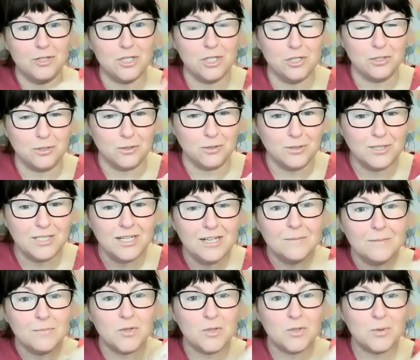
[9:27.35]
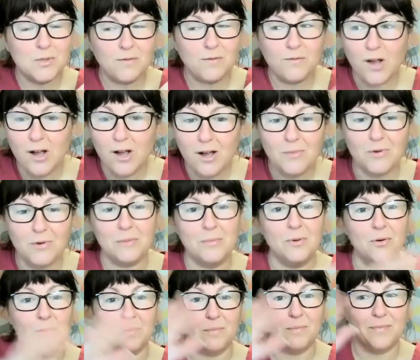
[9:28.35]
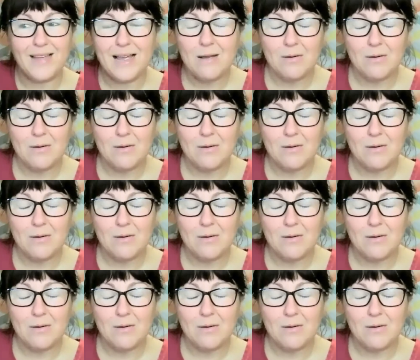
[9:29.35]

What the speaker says: shoes, which was far more important.